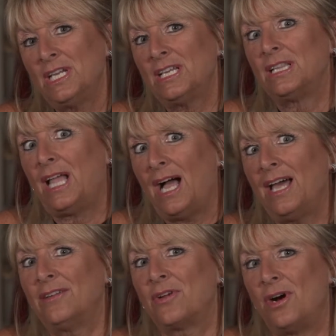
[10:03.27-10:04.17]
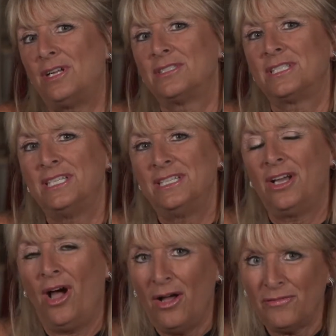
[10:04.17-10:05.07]
we get a lot of calls in
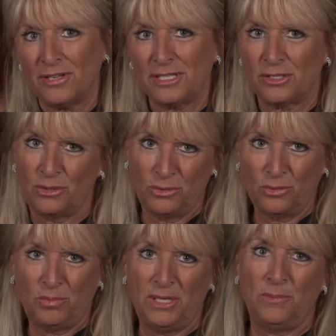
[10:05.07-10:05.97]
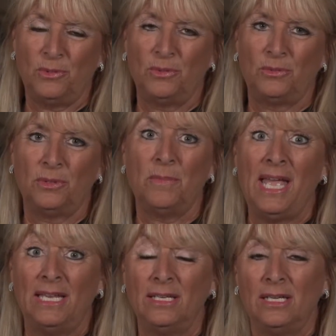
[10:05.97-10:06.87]
the office who people,
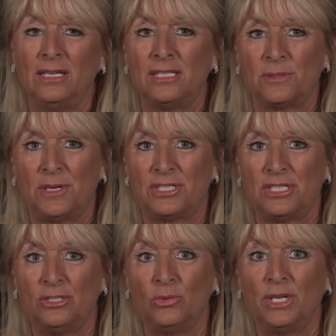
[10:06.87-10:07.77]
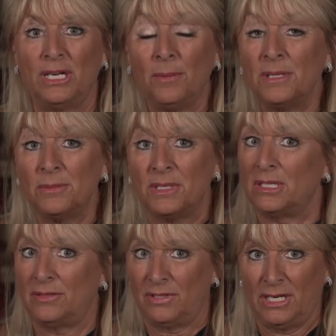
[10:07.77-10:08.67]
men especially, who get up in the
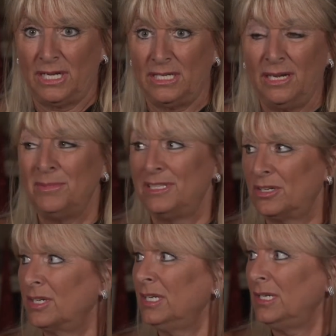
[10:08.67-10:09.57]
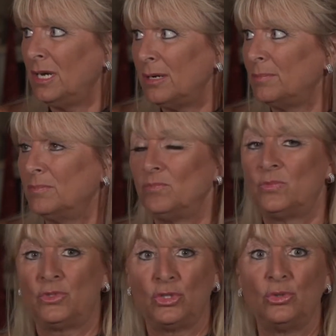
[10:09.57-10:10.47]
middle of the night. I mean, mm. they're getting up
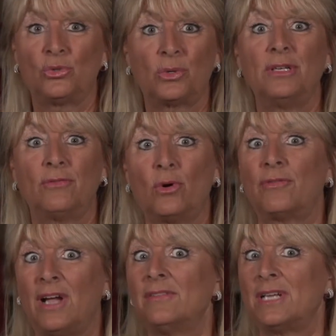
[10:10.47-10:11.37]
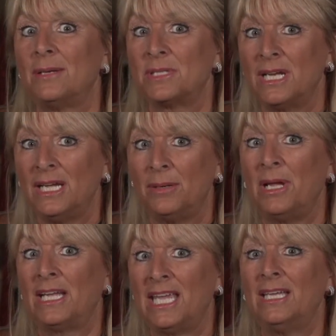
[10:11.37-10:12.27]
yeah. two, three, four, five times a night. I
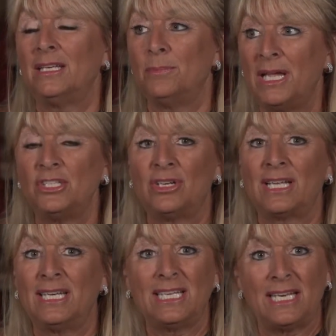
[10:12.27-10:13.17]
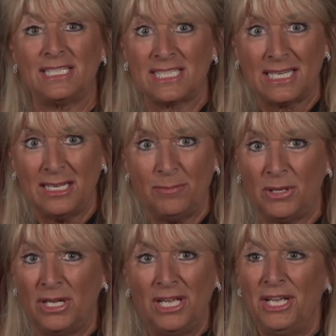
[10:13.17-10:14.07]
mean, I can't imagine you're not getting any
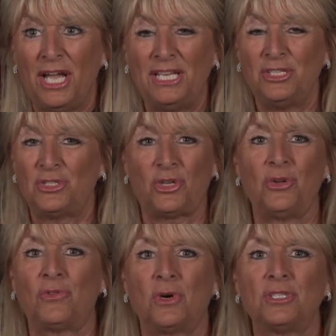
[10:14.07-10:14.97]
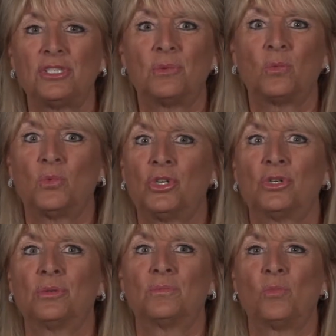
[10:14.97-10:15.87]
sleep, and so of course you're
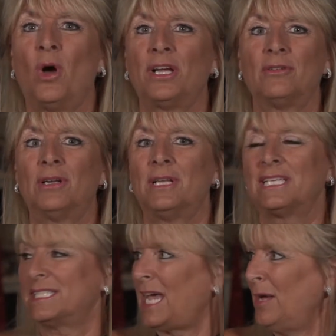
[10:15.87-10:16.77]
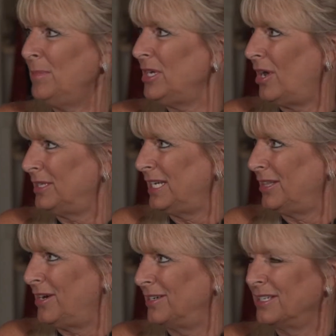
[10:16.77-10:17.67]
you're walking around like a zombie all day
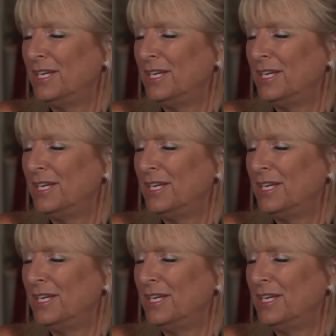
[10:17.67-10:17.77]
long.